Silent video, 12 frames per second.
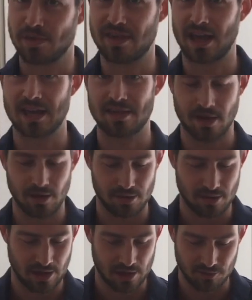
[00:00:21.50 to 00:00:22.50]

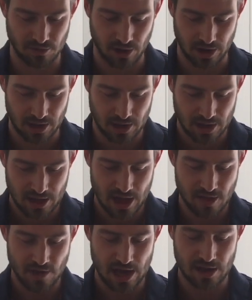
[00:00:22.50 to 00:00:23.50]
potatoes, that's right.
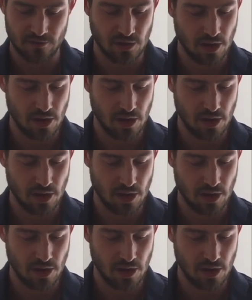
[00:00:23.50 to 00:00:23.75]
If any of